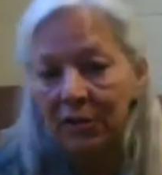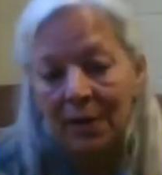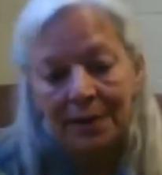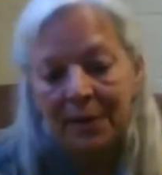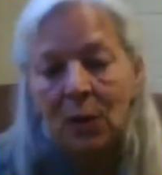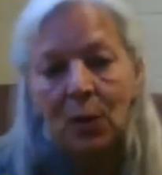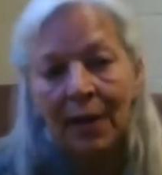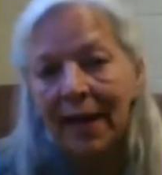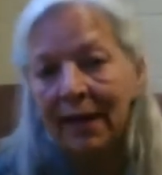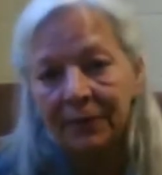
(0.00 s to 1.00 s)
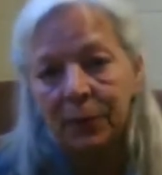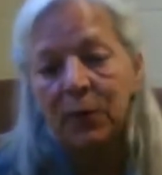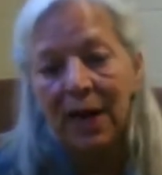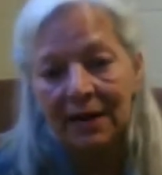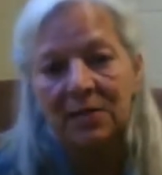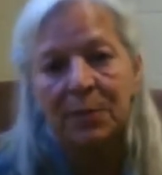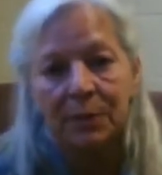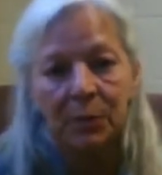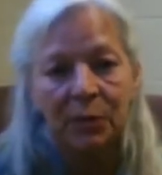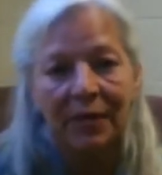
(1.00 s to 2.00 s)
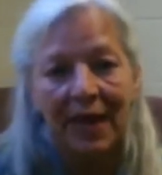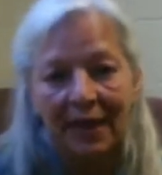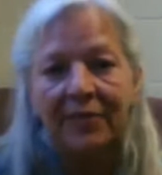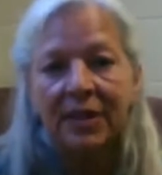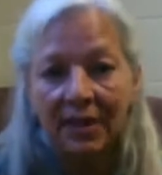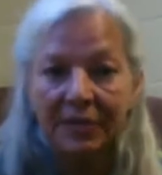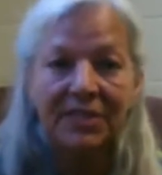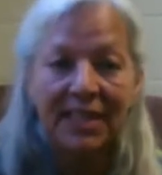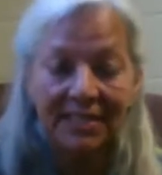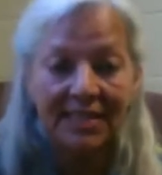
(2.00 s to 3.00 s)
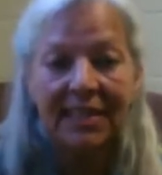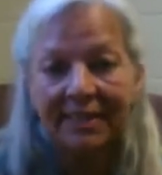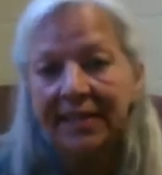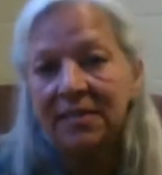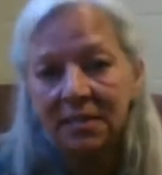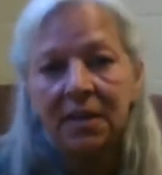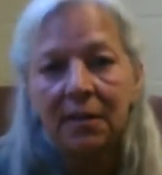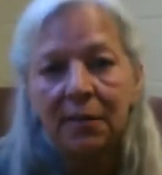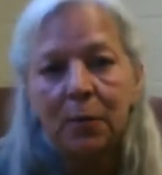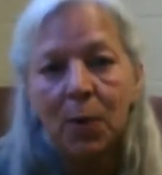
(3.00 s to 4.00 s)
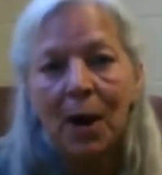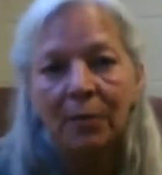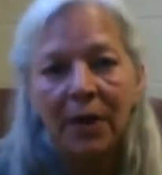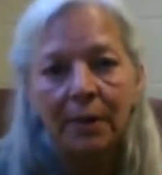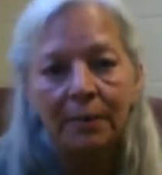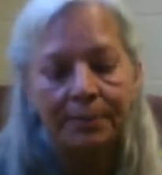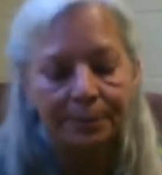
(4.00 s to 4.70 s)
I mean, organic food has been proven to have glyphosates in it. That's from Roundup.